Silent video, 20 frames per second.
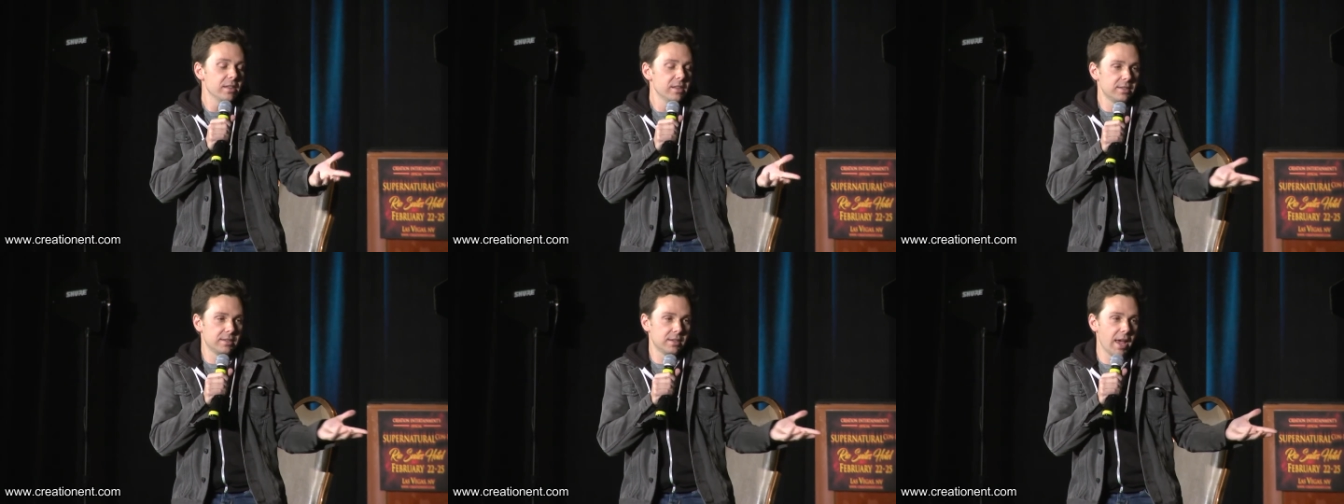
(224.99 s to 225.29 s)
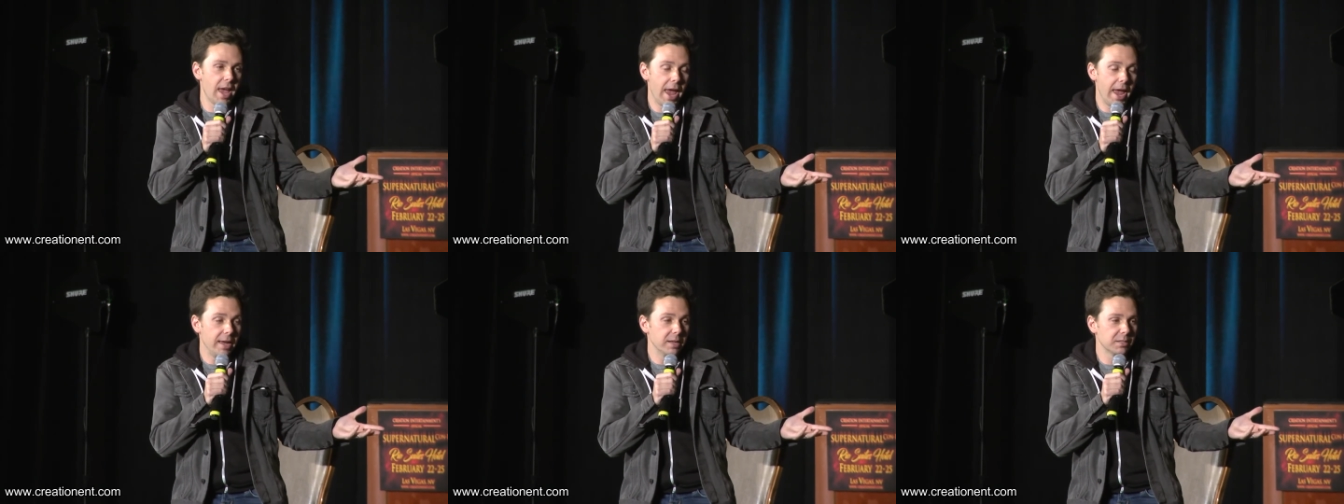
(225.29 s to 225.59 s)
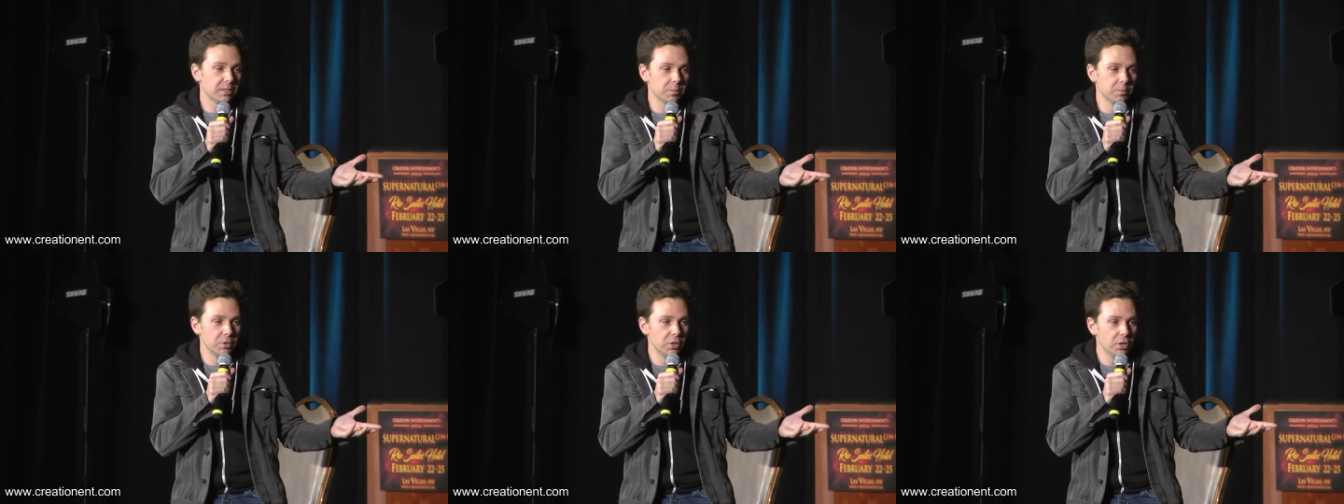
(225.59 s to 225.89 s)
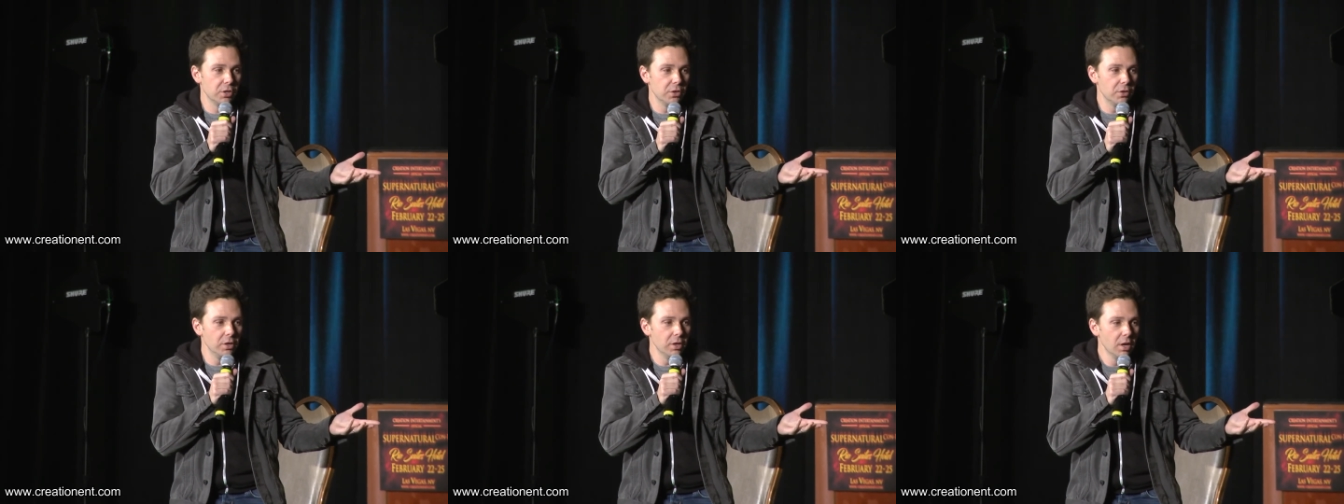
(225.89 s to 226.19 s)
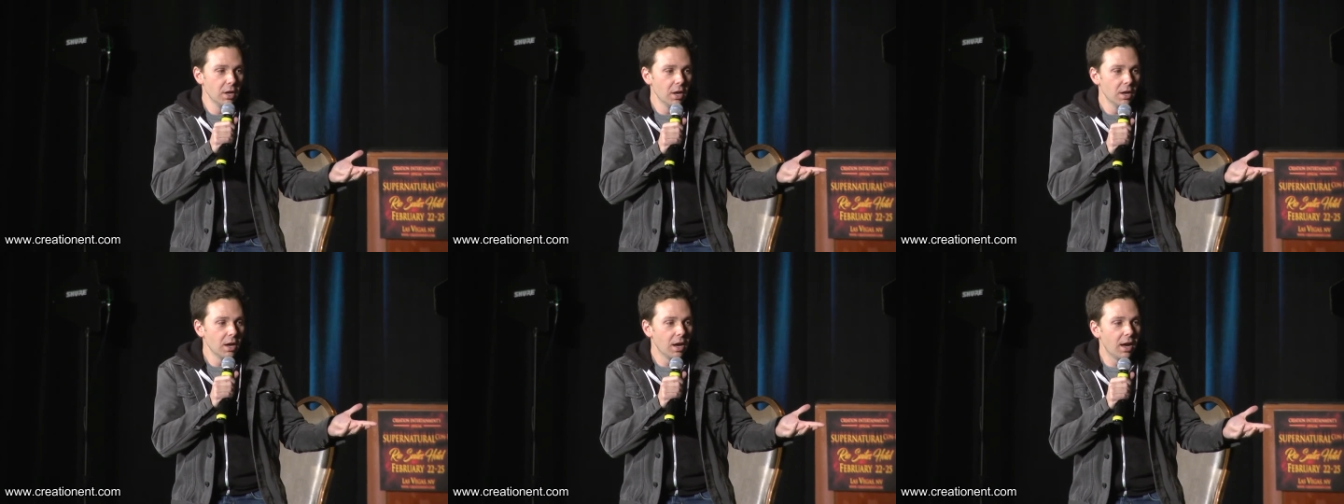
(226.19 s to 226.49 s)
this is a handsome
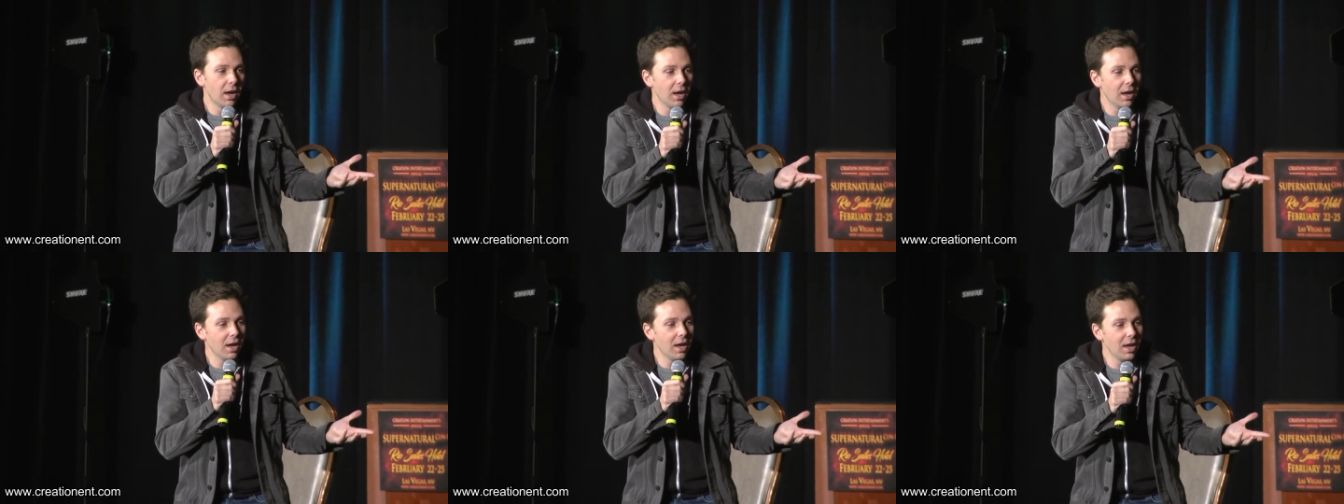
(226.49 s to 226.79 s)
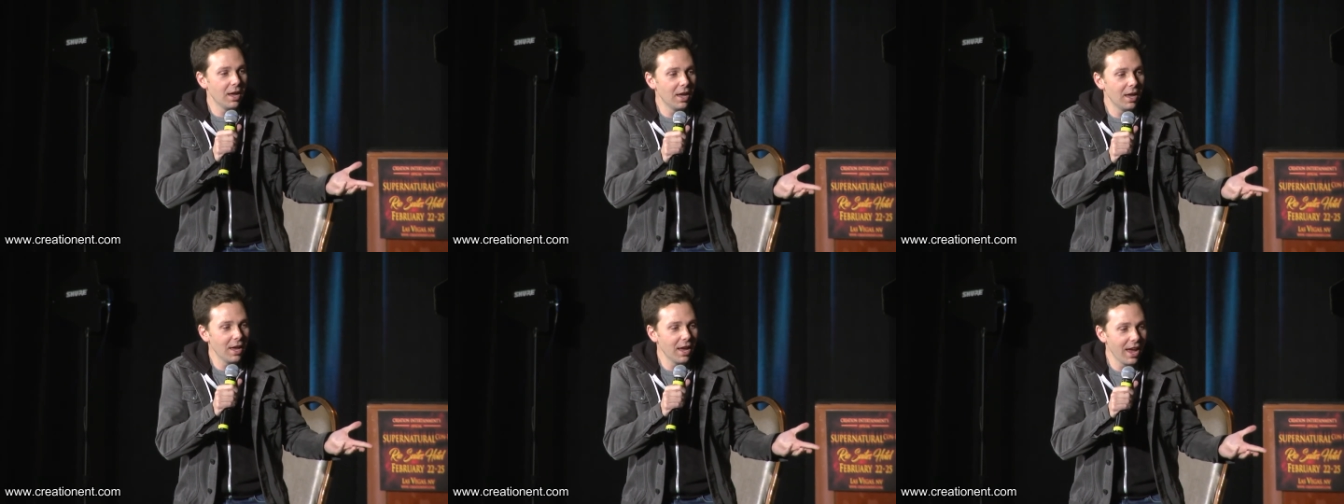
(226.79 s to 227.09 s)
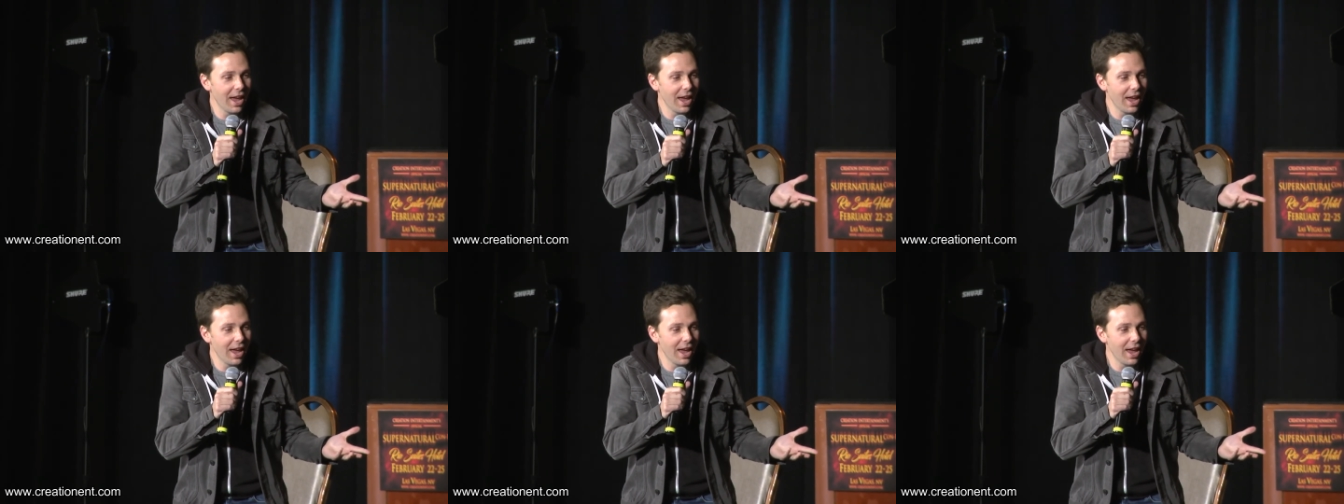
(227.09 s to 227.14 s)
dude, uh,